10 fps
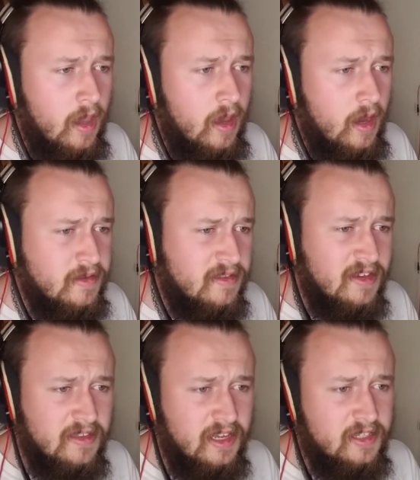I
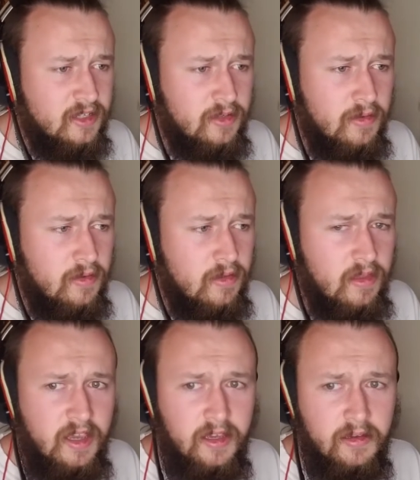think that's a good
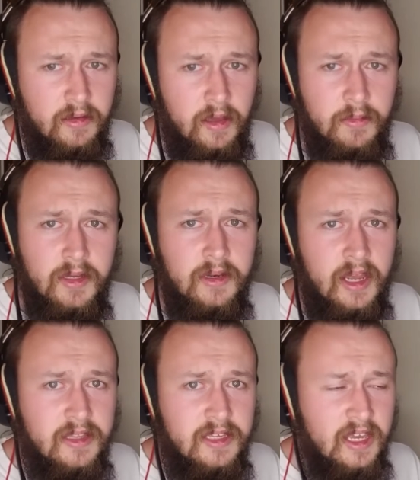thing. I mean,
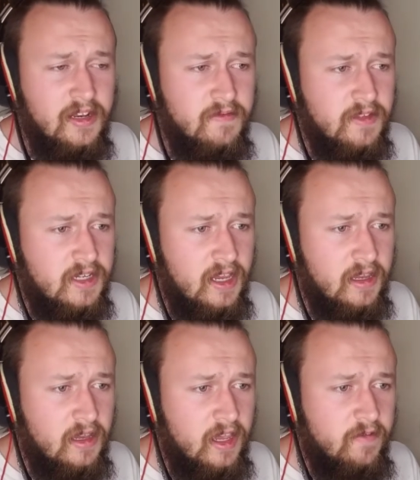at the end of the
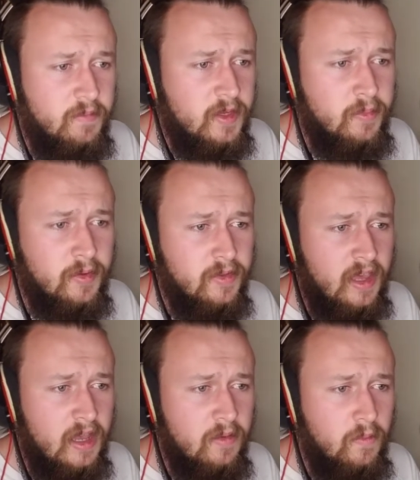day, I have people
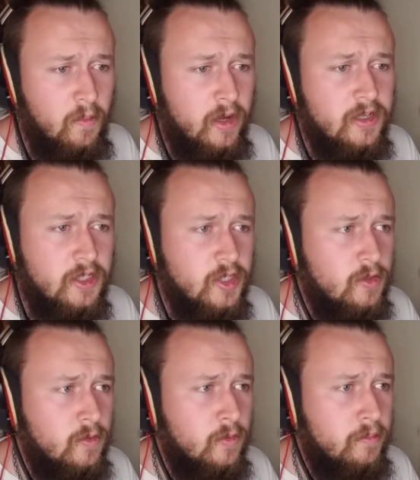that want
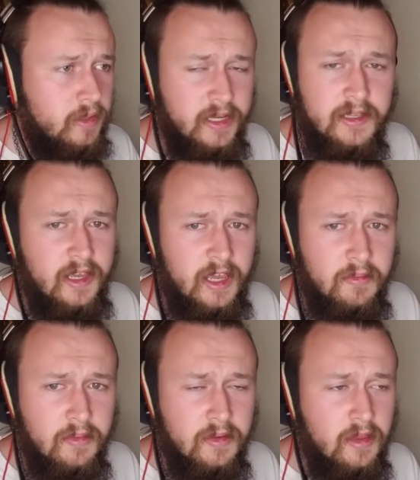to play the
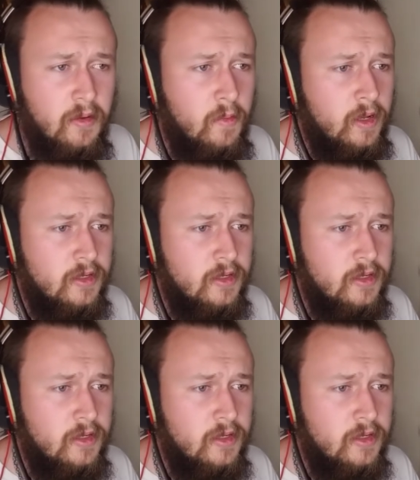game. They want